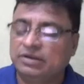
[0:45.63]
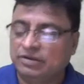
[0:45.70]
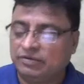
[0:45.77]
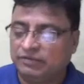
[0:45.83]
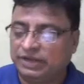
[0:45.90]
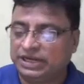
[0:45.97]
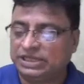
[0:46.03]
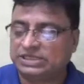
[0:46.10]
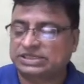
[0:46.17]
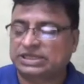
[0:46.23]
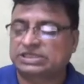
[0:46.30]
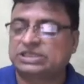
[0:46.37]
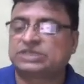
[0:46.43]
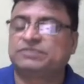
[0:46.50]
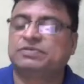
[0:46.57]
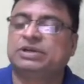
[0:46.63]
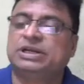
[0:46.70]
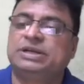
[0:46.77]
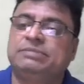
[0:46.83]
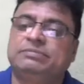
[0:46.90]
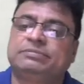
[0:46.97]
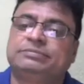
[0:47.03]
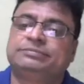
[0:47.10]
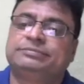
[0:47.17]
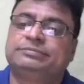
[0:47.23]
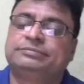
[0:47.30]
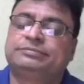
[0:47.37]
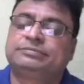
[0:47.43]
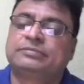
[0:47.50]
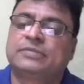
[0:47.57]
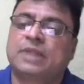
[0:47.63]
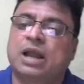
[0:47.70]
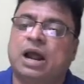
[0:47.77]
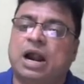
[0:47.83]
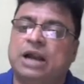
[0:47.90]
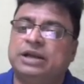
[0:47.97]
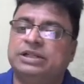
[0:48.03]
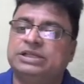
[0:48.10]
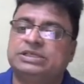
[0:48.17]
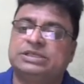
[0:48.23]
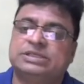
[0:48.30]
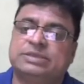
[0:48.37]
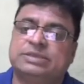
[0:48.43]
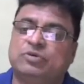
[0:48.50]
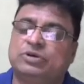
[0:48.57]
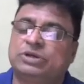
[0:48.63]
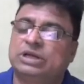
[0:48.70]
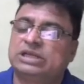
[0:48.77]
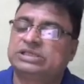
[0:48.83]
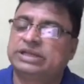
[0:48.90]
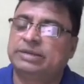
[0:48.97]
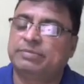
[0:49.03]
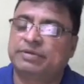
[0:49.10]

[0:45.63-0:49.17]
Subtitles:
very successfully, and this is about lesson number